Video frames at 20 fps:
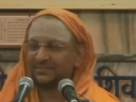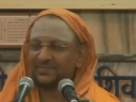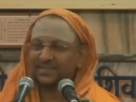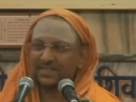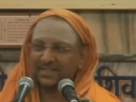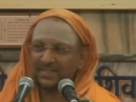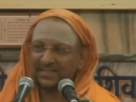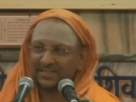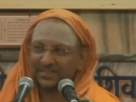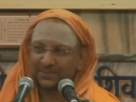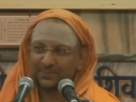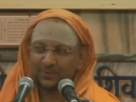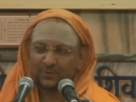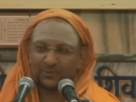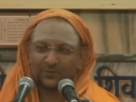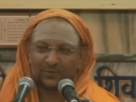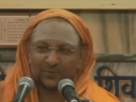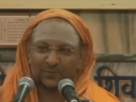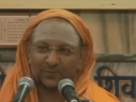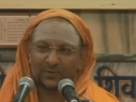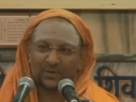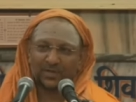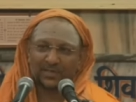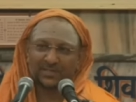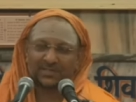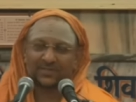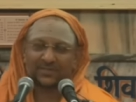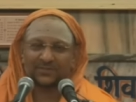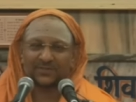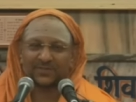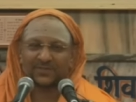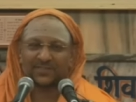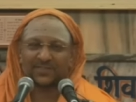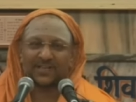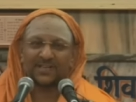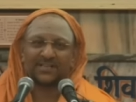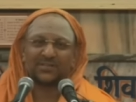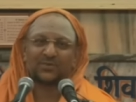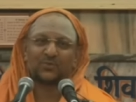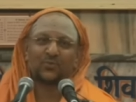There is a beautiful verse which
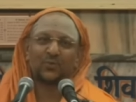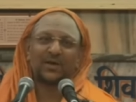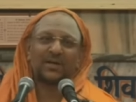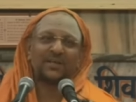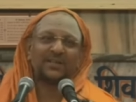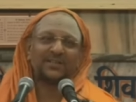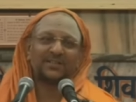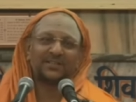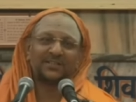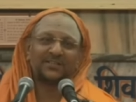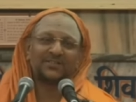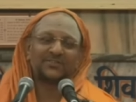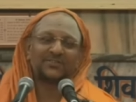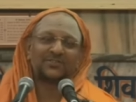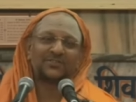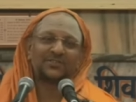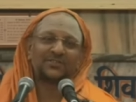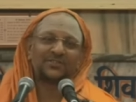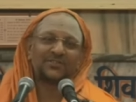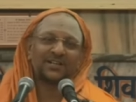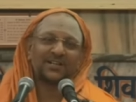says, Why did